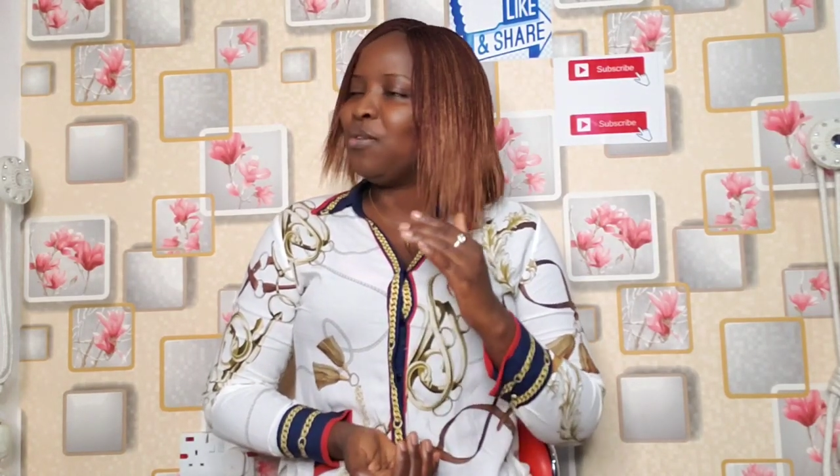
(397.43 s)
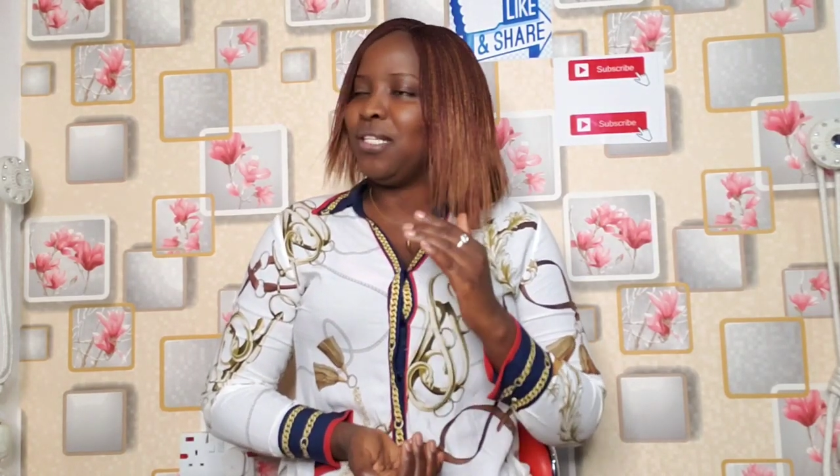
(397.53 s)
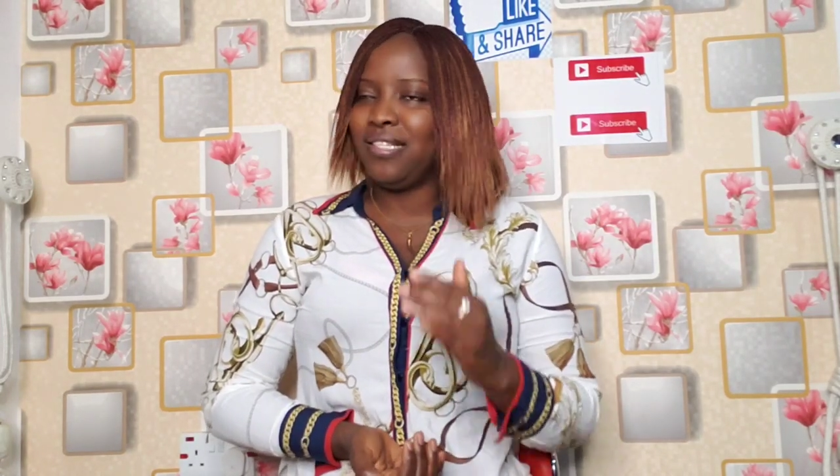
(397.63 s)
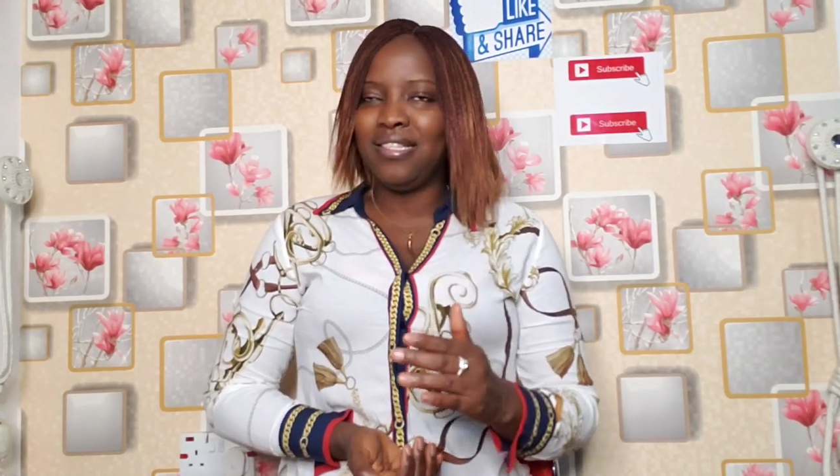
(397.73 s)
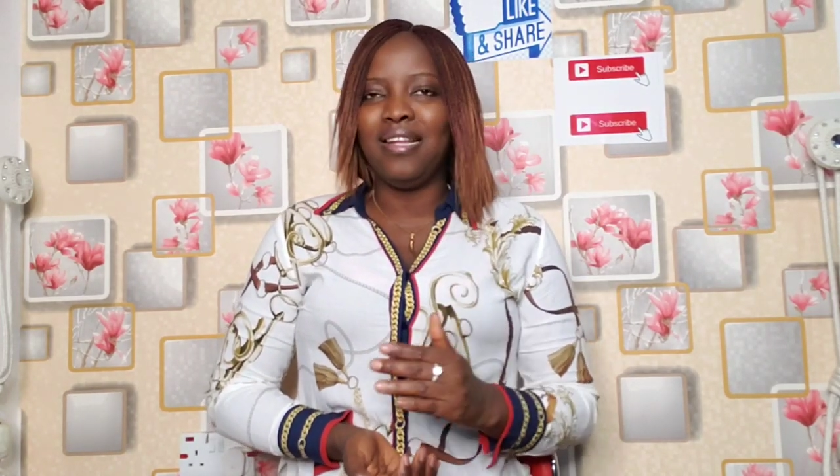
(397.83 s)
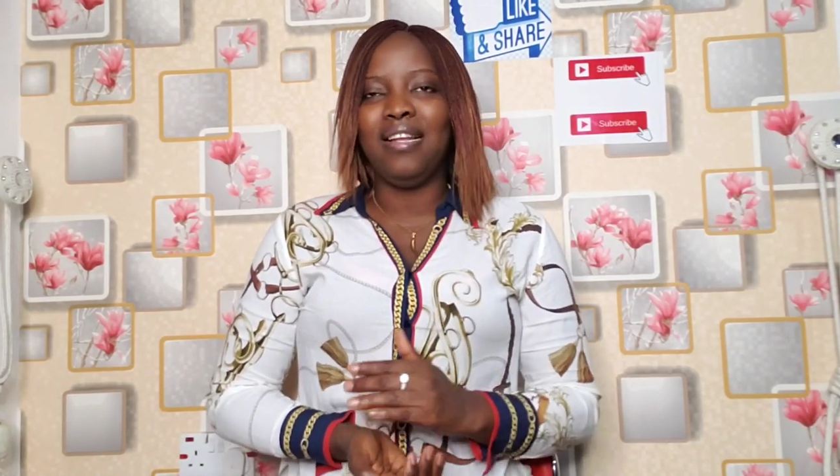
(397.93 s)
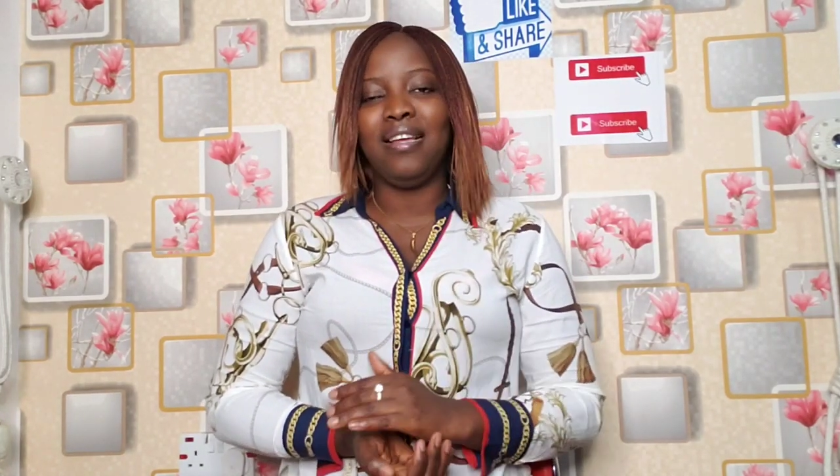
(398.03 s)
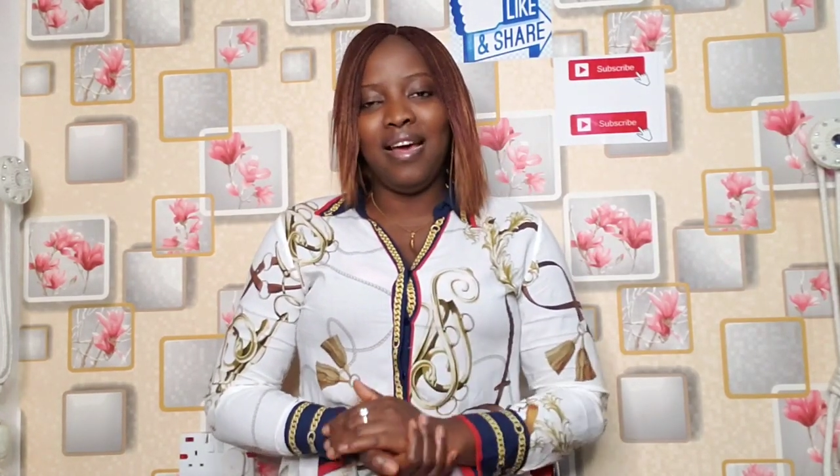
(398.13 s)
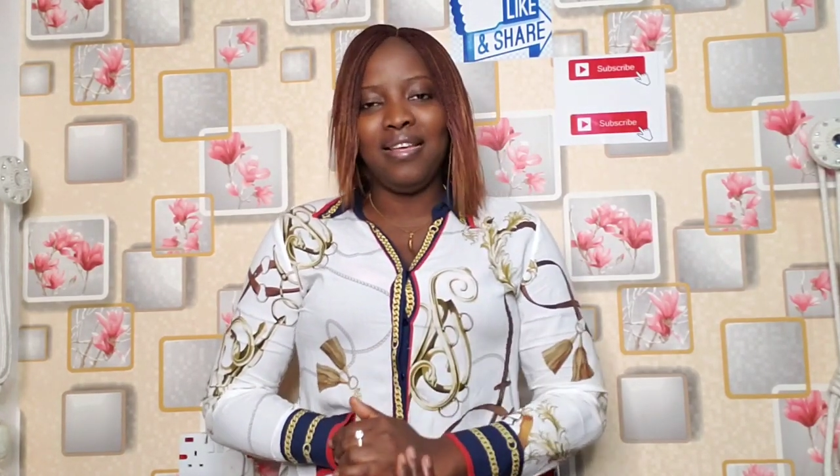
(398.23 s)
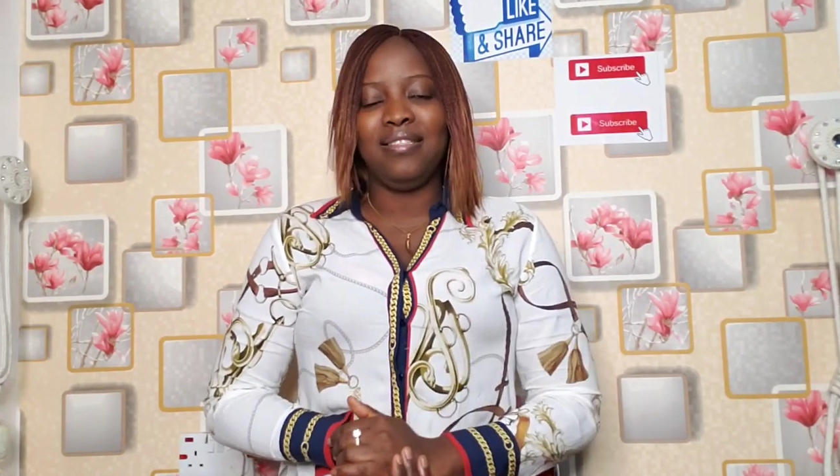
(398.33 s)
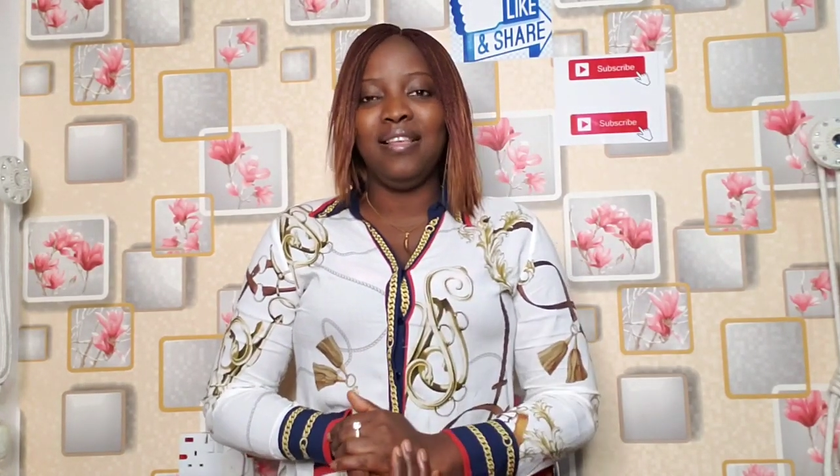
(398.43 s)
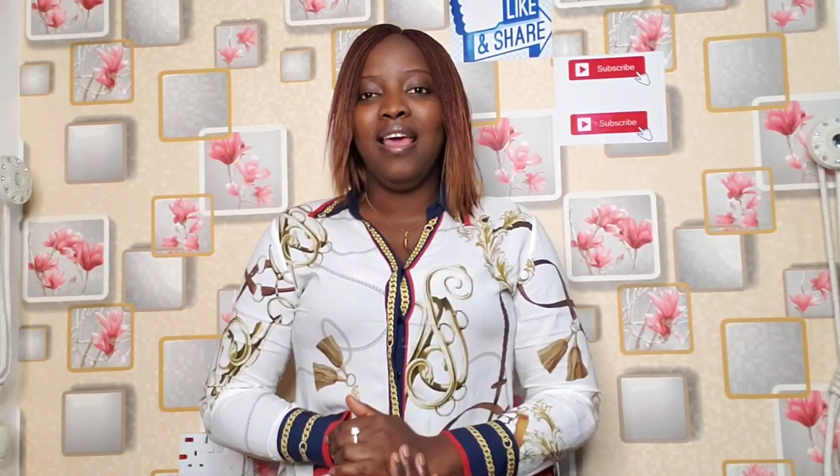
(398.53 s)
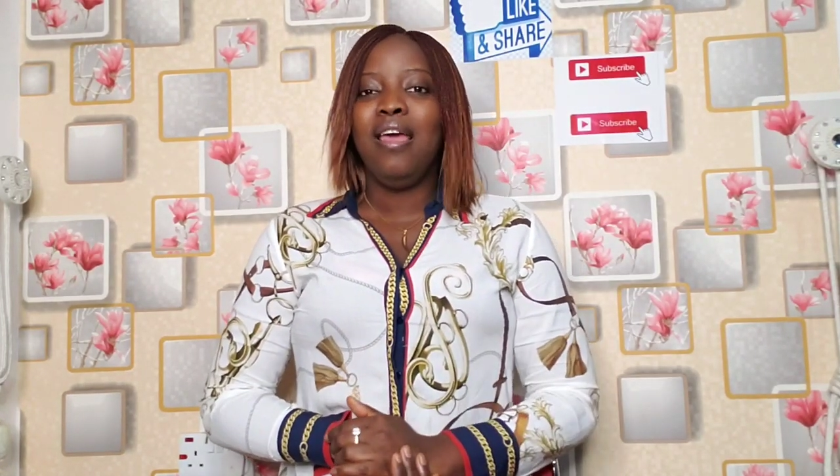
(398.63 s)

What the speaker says: to this channel, guys.